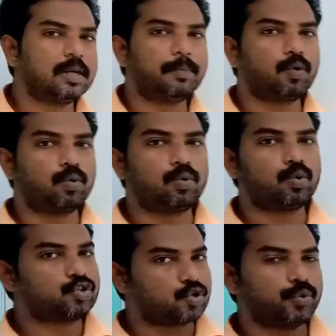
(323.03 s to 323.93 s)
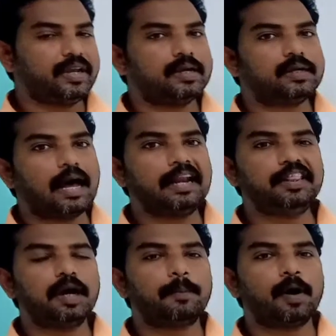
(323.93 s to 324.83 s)
number 2 here,
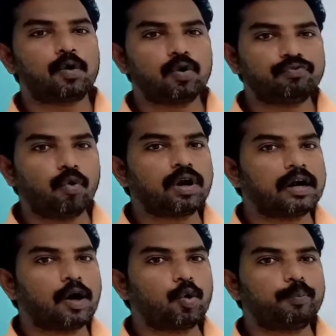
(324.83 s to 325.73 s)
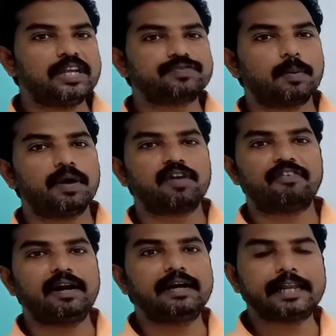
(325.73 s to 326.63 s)
Anita borrowed 400 rupees from her
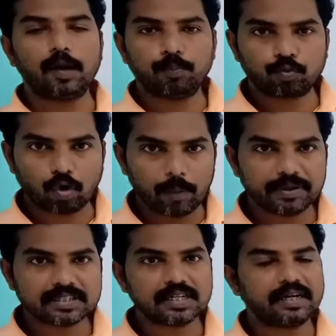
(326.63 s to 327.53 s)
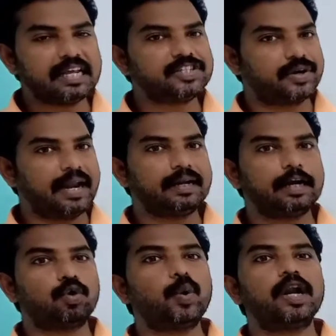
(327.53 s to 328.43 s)
friend at 12% rate
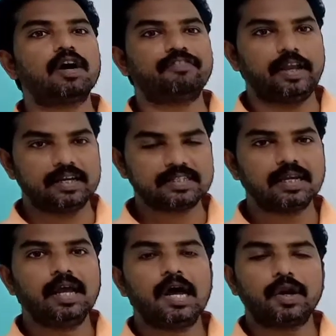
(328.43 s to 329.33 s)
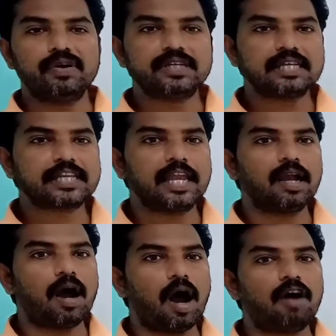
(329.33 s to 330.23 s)
at 2.5 years. Now he is
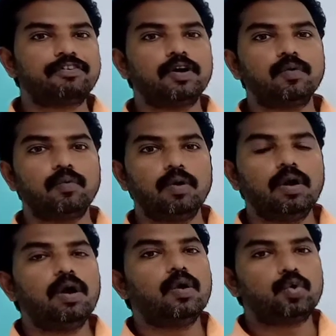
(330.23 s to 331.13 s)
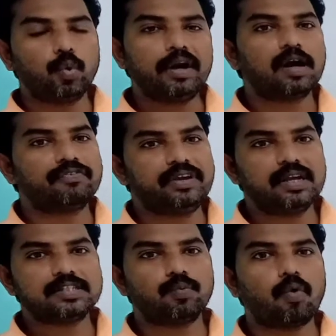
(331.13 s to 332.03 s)
asking after 2.5
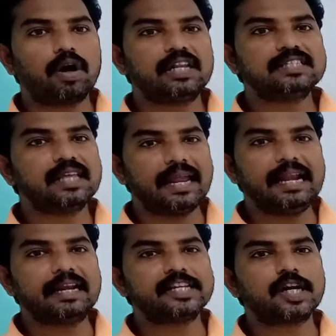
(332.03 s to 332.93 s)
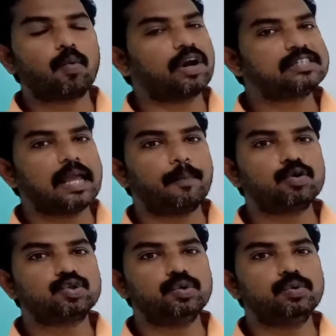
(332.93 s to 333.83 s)
years, what is the interest and what is the
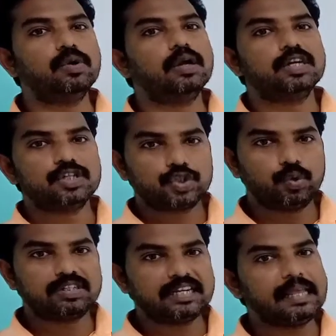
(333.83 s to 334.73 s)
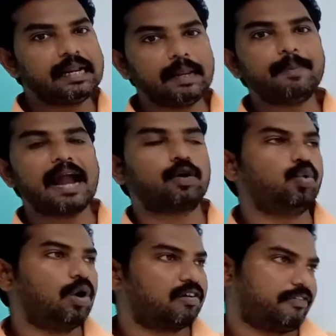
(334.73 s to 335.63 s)
amount should she repay
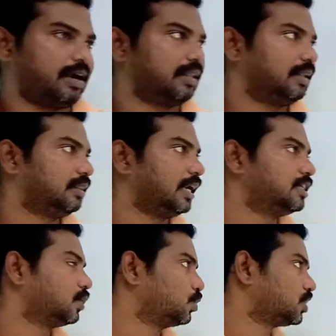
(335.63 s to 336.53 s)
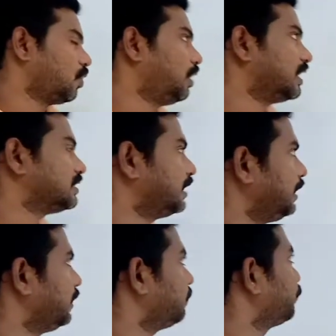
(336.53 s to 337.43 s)
to her friend? That is the question. Now let us
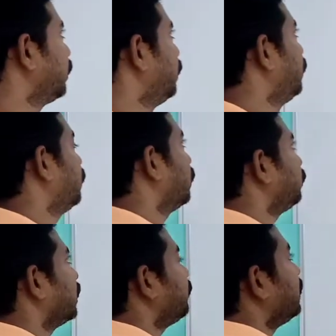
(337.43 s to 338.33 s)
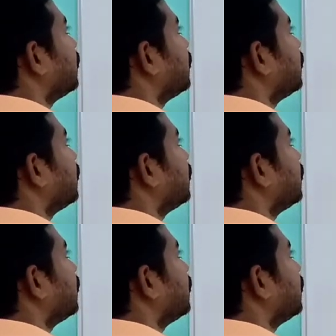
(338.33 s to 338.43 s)
see. Now the given